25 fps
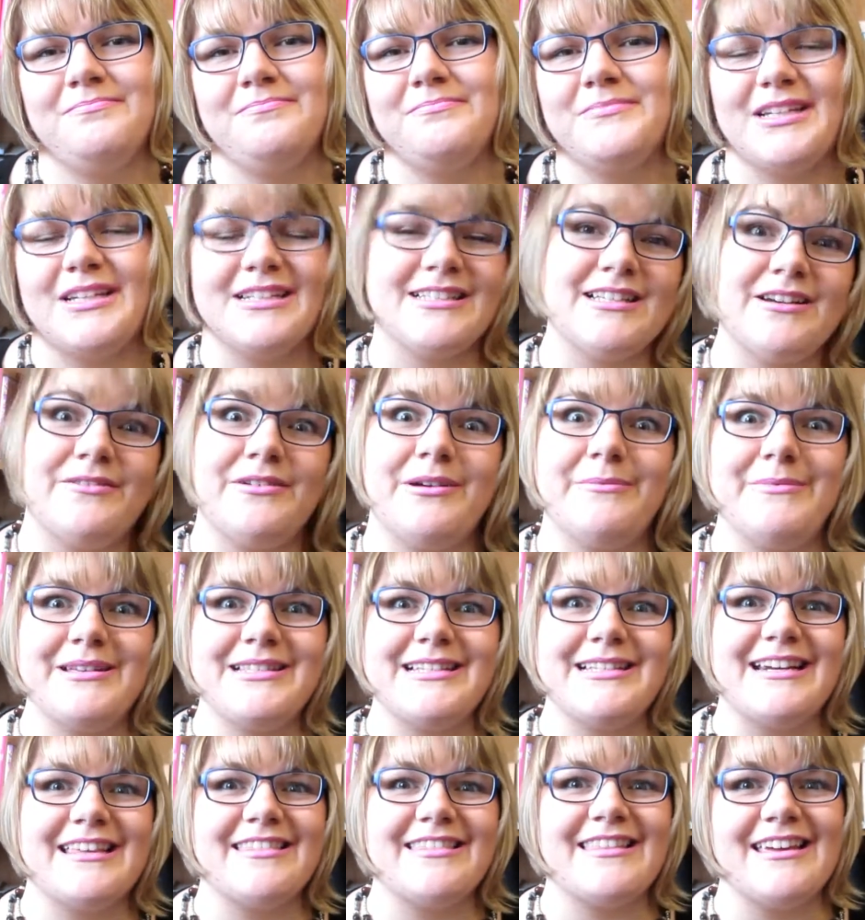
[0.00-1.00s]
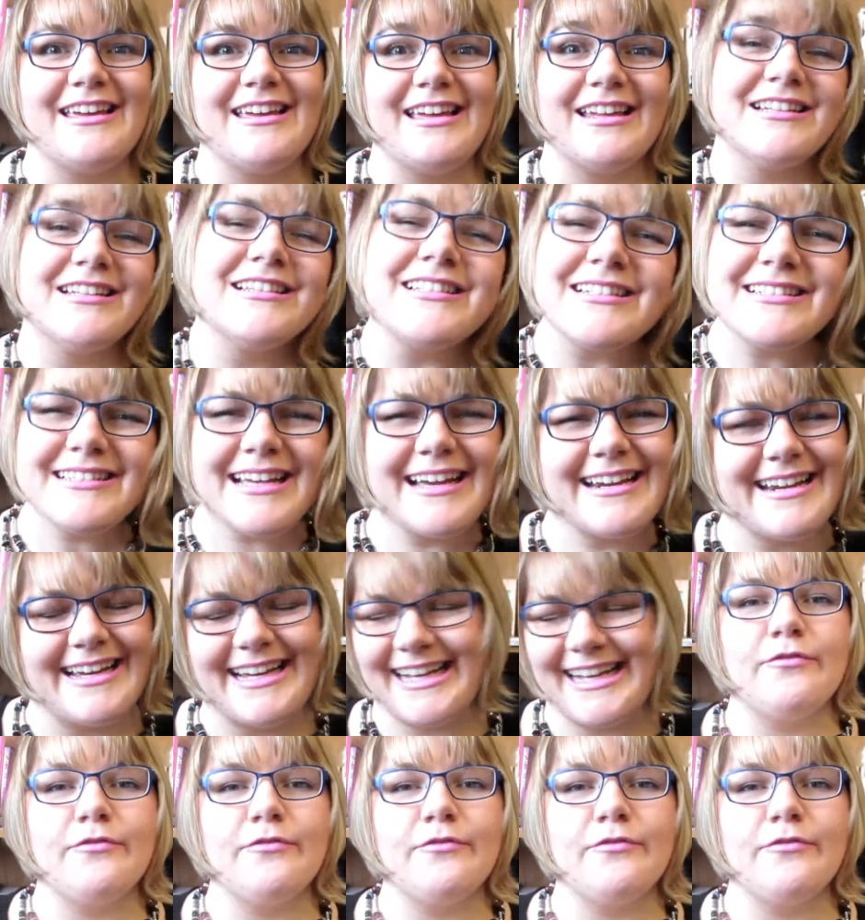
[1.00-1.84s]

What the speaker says: Because I don't want to miss anything, and it's exciting.